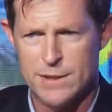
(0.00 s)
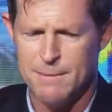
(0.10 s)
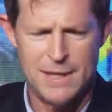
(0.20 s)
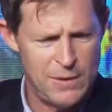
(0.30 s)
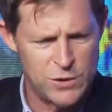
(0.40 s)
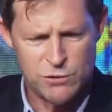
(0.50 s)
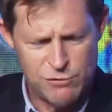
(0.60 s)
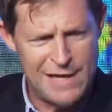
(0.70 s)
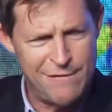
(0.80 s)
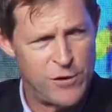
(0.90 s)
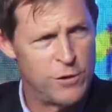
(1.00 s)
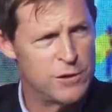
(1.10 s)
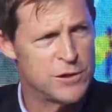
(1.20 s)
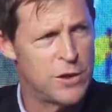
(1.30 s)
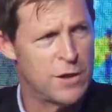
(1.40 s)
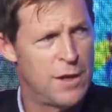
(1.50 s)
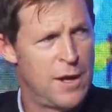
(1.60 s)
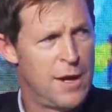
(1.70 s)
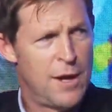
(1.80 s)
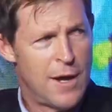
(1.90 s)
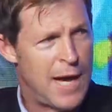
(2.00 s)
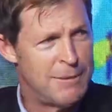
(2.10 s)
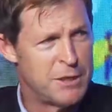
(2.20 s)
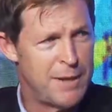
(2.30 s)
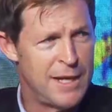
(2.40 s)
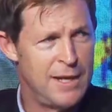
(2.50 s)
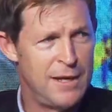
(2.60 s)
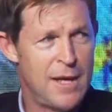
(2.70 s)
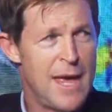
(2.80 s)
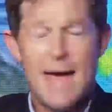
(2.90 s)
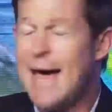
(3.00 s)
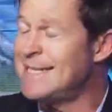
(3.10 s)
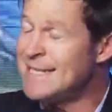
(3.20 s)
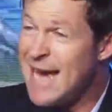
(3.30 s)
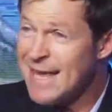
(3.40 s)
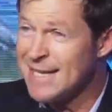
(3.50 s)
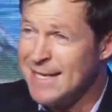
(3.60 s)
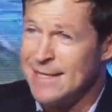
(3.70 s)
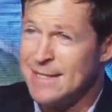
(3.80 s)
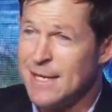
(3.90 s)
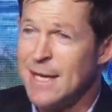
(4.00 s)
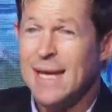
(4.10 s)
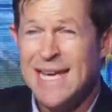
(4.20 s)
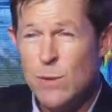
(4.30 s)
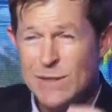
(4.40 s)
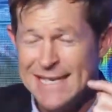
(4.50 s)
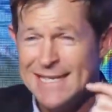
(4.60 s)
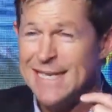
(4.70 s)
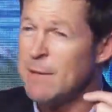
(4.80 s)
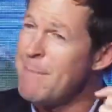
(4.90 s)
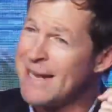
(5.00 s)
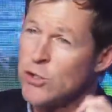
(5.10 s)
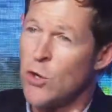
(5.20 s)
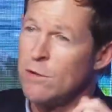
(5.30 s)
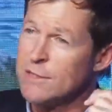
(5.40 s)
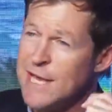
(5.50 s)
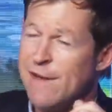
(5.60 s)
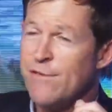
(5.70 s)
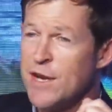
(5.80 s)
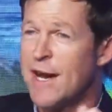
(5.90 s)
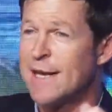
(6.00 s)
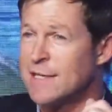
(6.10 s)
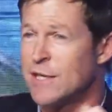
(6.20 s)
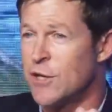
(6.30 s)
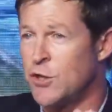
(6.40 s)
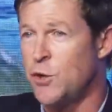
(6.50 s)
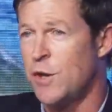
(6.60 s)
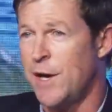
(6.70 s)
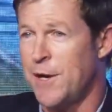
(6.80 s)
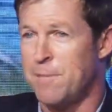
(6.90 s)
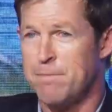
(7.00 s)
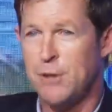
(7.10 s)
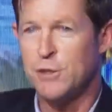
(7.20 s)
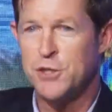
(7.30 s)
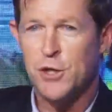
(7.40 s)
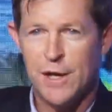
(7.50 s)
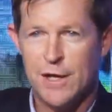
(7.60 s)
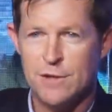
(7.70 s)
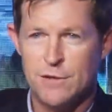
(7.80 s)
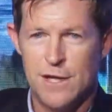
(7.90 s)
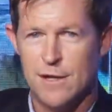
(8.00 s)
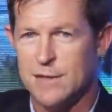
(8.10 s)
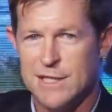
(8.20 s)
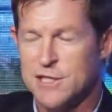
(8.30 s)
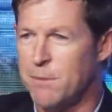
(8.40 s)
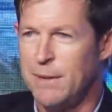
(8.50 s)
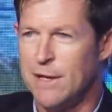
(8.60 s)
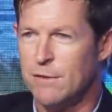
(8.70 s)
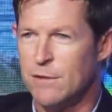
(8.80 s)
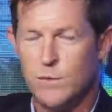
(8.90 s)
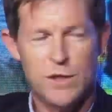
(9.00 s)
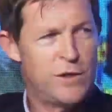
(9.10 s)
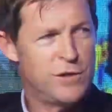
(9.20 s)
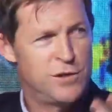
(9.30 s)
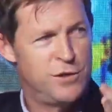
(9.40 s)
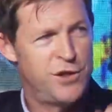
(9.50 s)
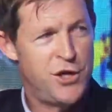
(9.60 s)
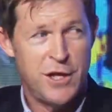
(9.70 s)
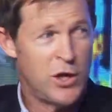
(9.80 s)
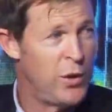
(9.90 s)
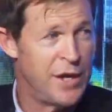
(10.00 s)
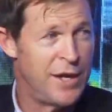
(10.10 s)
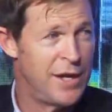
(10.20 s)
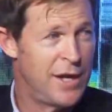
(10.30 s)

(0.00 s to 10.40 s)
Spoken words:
I mean, he was really focused on how much money. As an athlete, he was eating at McDonald's every night in the UK, because to go out and you get a decent meal would cost you 30 quid.